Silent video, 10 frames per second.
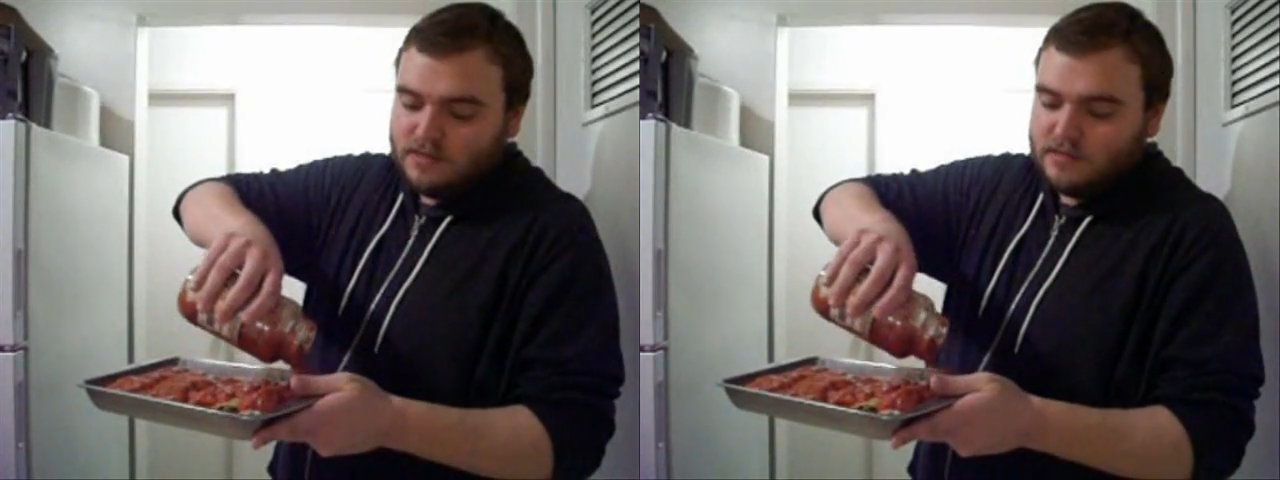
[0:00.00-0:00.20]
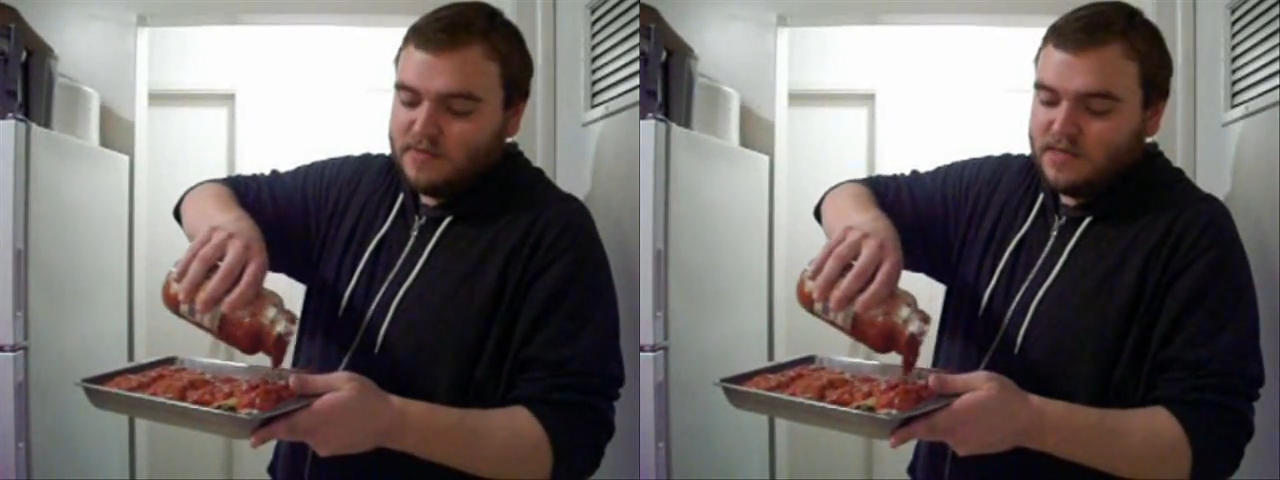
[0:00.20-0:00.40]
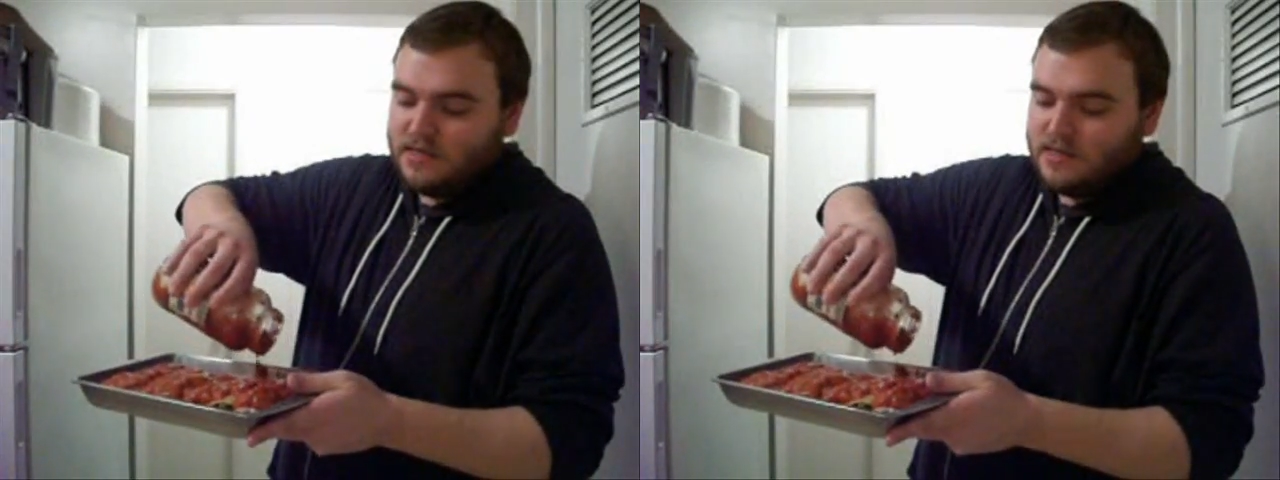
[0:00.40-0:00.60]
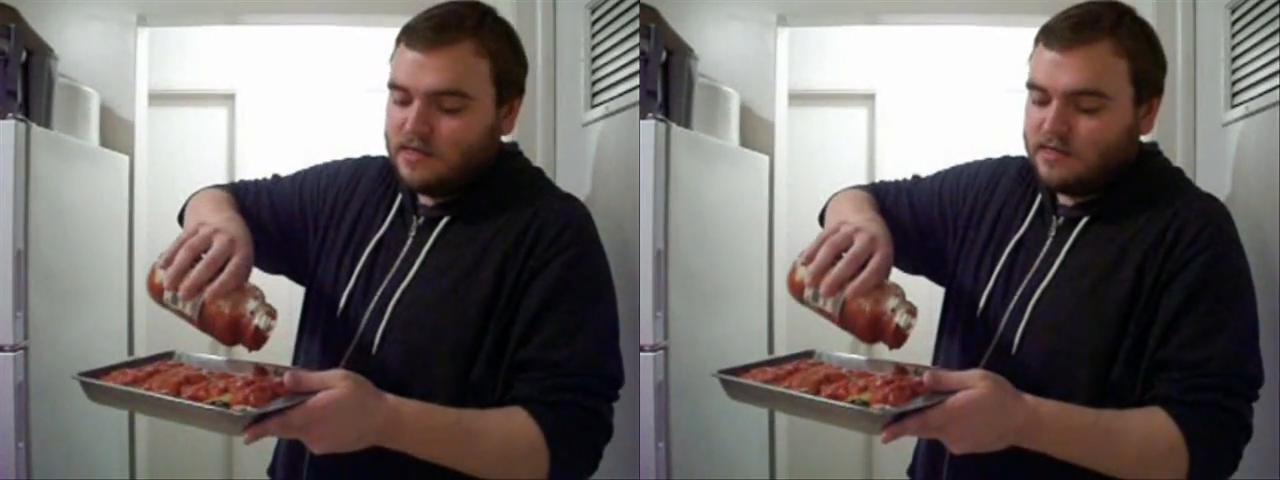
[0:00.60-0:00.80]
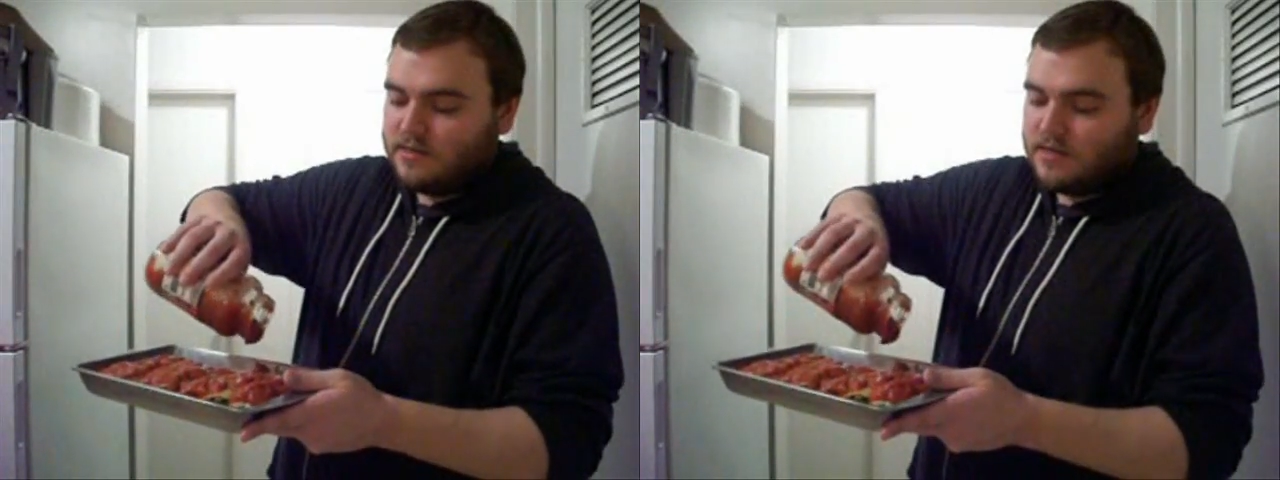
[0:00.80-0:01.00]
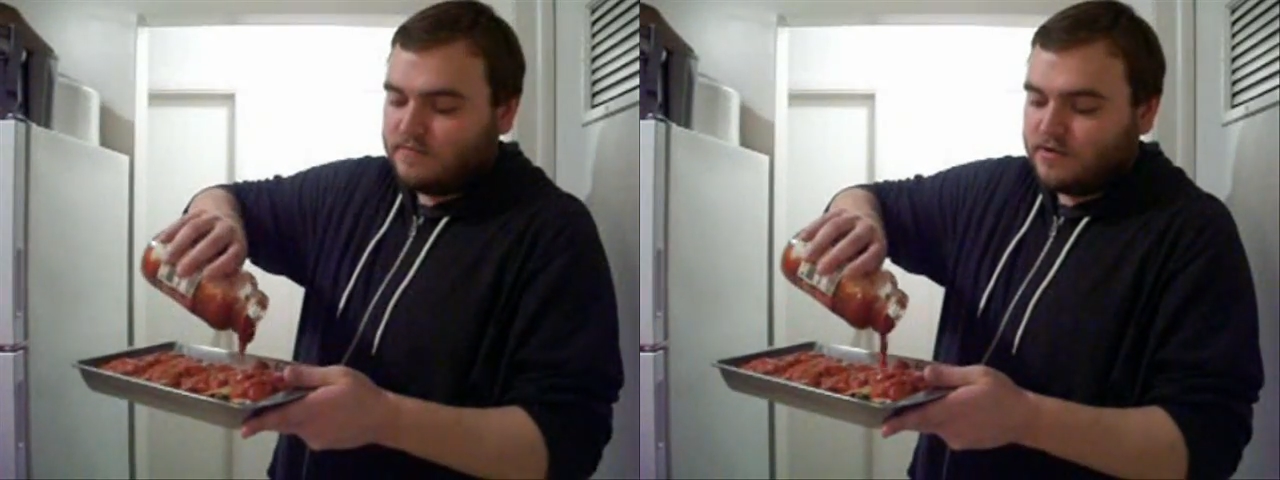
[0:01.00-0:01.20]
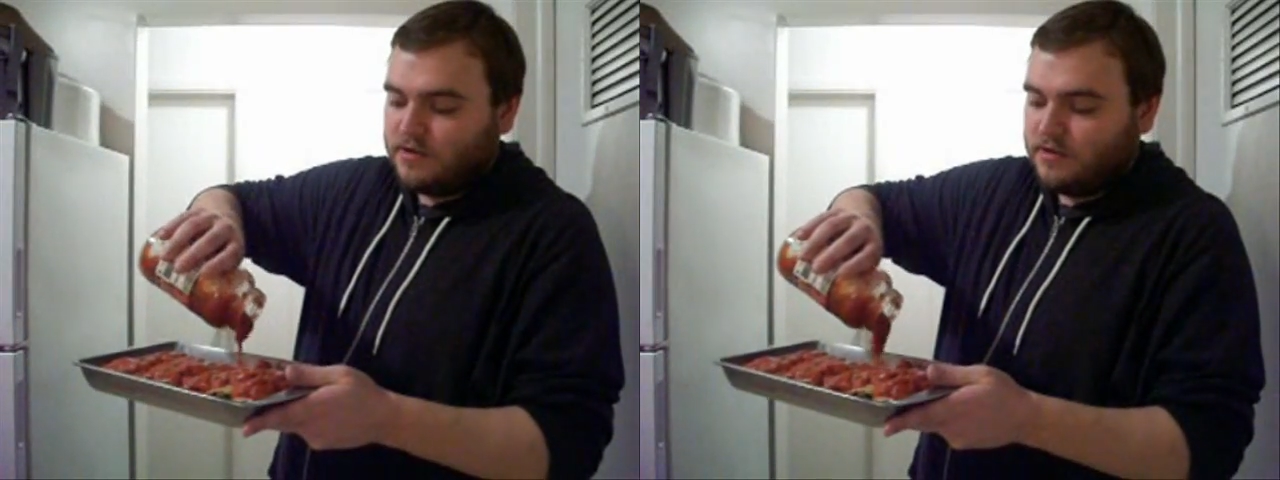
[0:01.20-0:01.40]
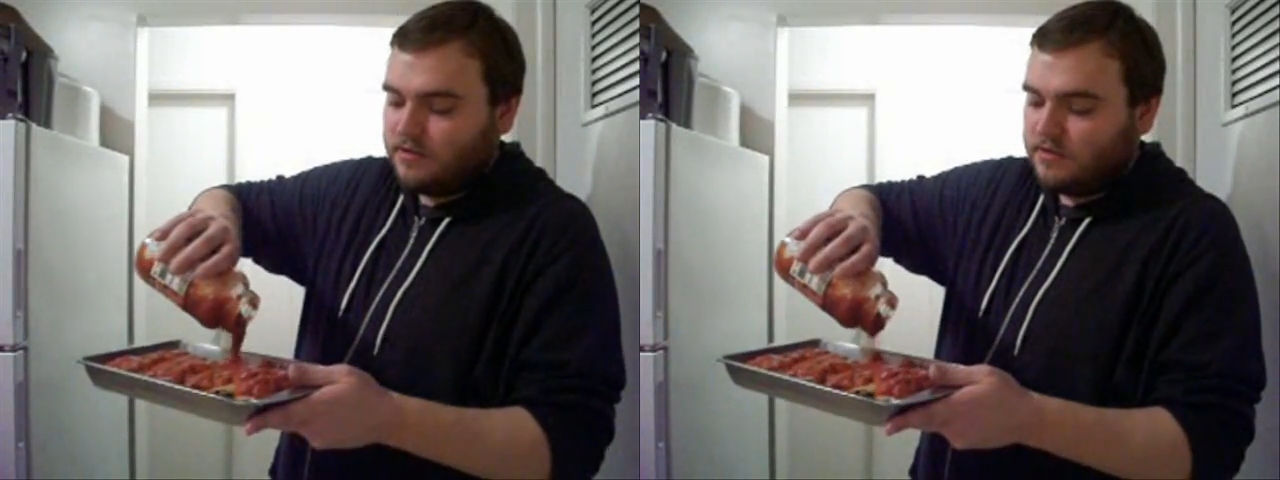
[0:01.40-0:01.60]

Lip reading: to be uncovered.